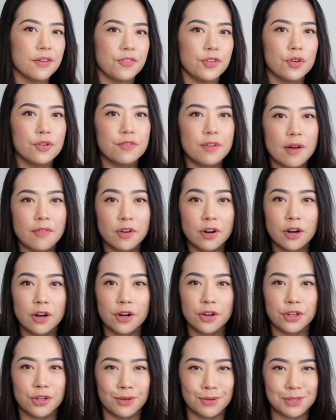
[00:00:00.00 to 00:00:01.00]
If you've ever
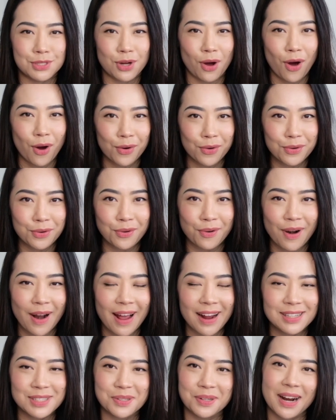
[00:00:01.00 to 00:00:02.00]
used
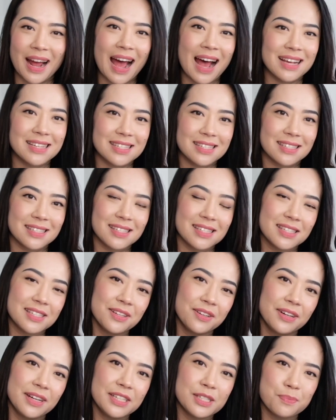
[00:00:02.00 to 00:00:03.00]
autocorrect or asked
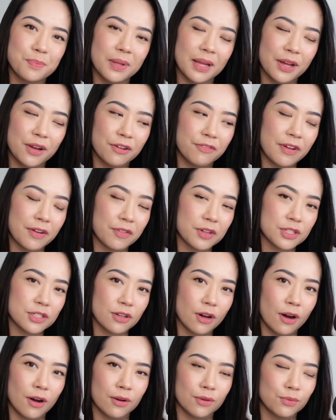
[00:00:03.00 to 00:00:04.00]
Siri to play your favorite
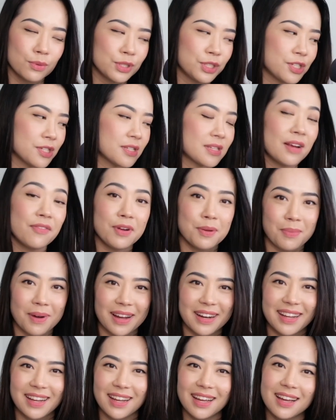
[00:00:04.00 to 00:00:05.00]
song, which is
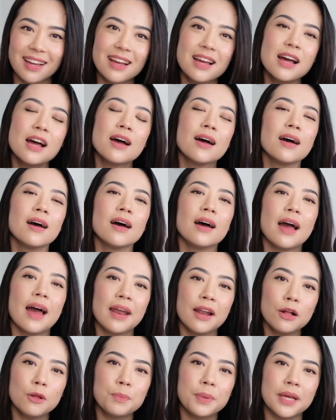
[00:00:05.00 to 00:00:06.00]
everybody,
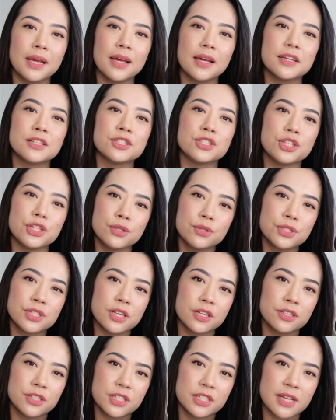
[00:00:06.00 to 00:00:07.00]
N L P is used
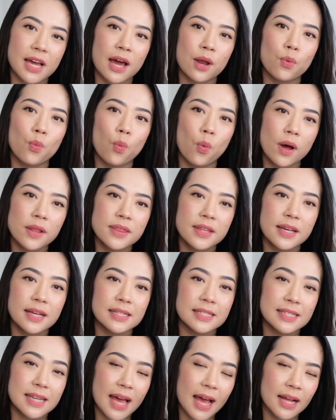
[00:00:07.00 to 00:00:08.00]
to understand what the
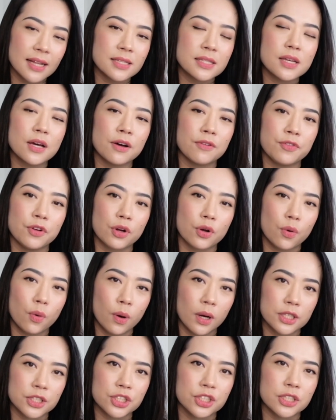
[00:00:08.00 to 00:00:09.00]
intent of your
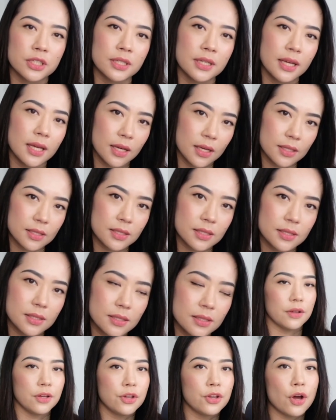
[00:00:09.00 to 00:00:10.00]
question is.
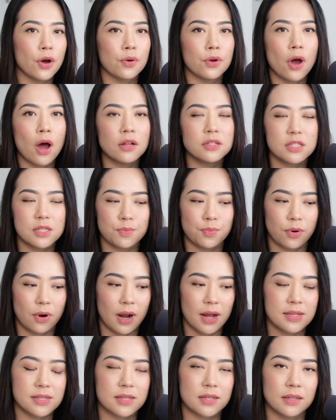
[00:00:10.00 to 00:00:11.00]
You know, not
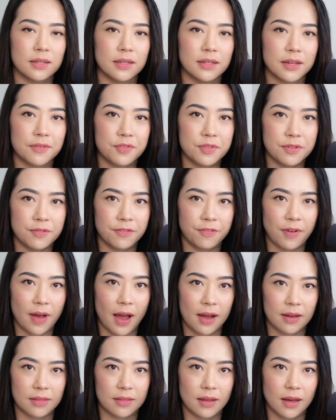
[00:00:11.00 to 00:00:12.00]
surprisingly, given the
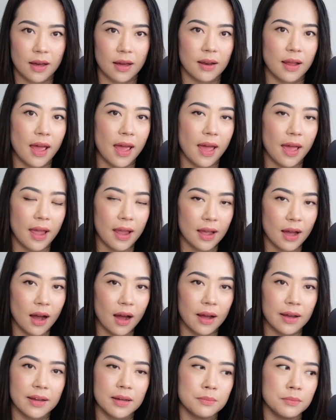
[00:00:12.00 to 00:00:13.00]
fact that A
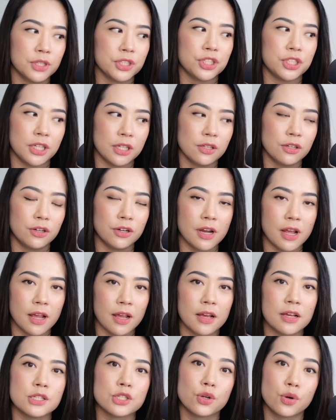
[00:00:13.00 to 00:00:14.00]
I and machine
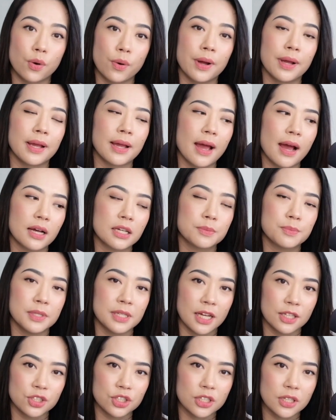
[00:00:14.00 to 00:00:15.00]
learning is growing
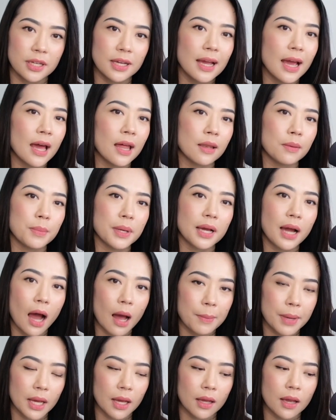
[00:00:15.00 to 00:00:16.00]
exponentially and
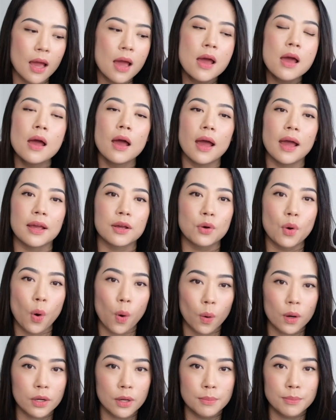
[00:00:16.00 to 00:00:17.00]
becoming a
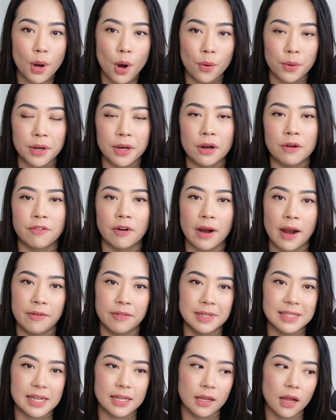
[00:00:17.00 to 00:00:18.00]
core component of our
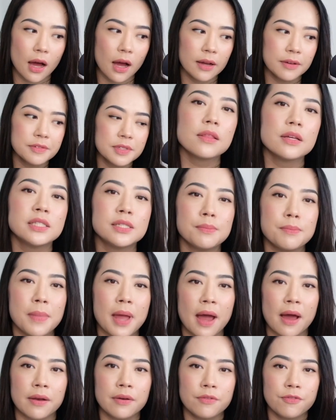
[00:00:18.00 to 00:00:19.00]
everyday lives, the
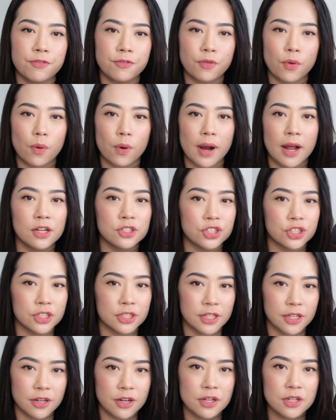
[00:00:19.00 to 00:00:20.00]
demand for
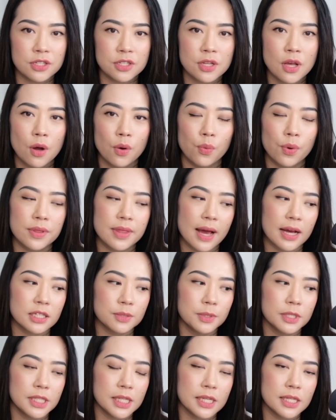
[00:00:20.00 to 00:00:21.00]
engineers with
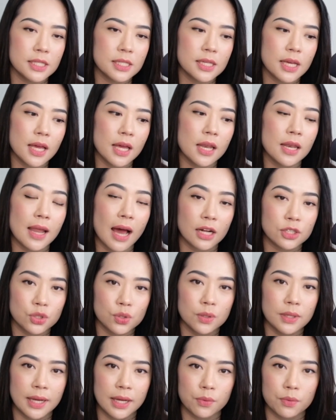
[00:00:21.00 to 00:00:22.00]
expertise in
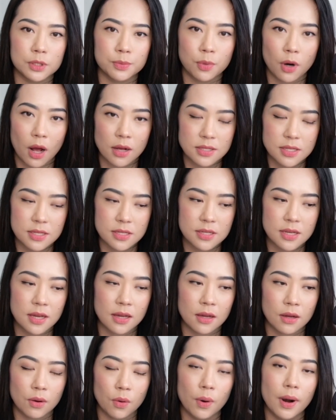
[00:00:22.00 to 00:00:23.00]
natural language
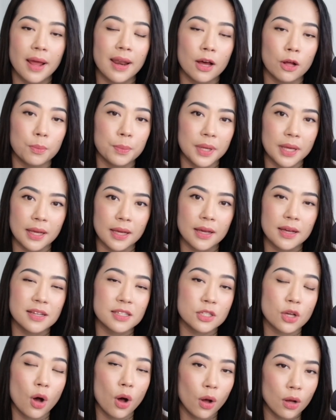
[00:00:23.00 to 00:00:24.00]
processing, or N L P,
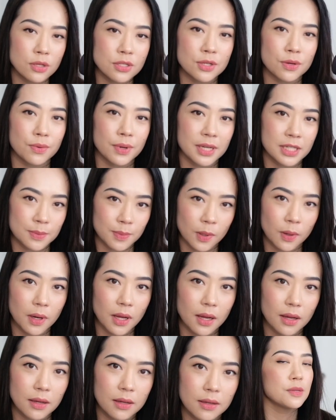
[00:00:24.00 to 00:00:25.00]
is also
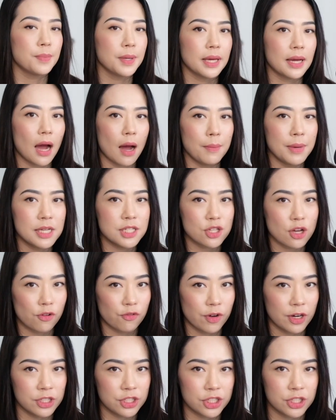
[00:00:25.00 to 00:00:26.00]
exploding. To become a
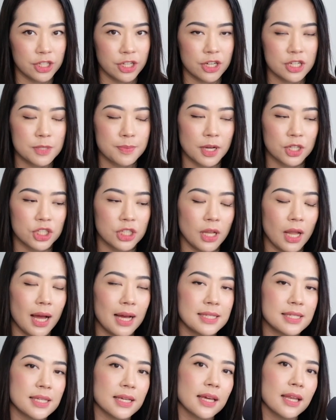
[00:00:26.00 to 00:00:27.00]
software engineer
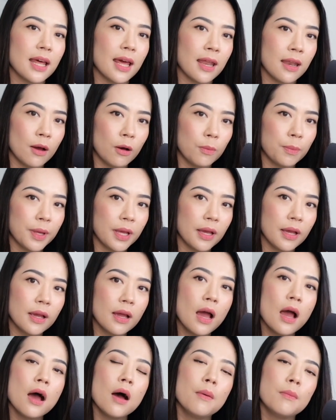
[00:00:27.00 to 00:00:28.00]
specializing in N L
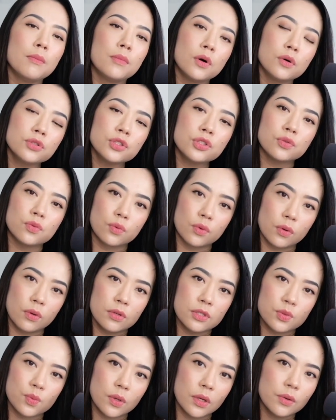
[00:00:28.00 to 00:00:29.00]
P, most
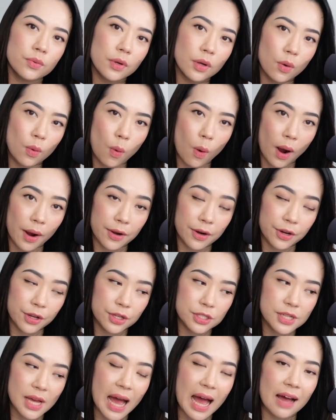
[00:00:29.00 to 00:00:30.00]
roles will require
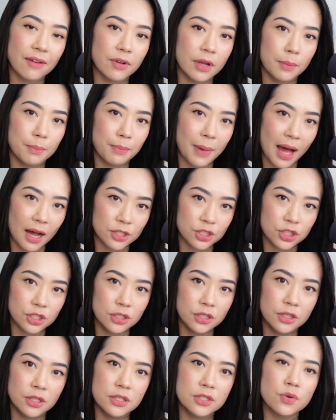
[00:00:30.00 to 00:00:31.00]
you to have a
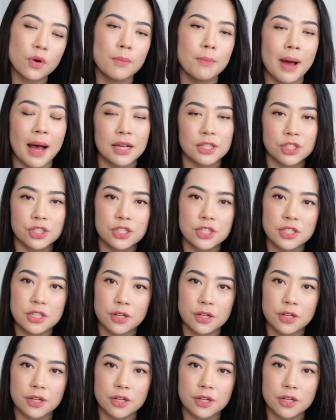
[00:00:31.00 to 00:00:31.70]
bachelor's or master's